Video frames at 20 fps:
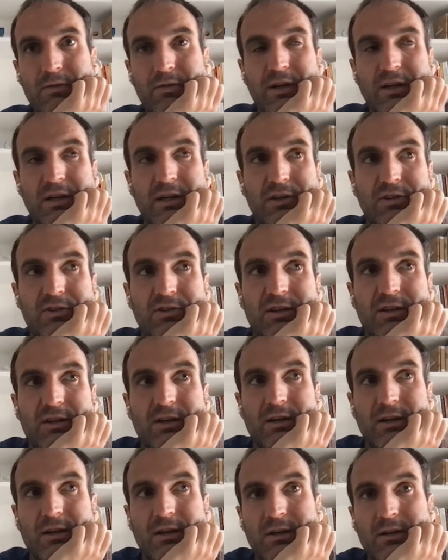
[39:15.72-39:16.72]

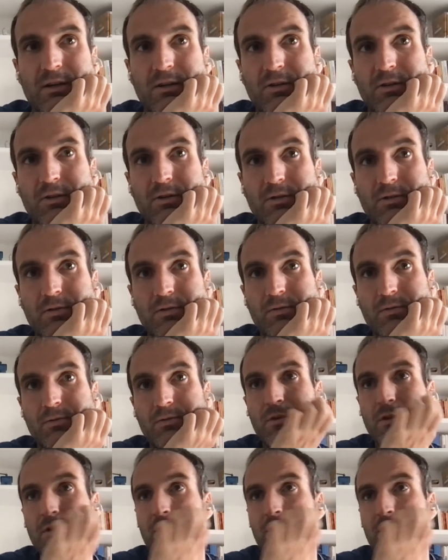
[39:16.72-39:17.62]
financial angle to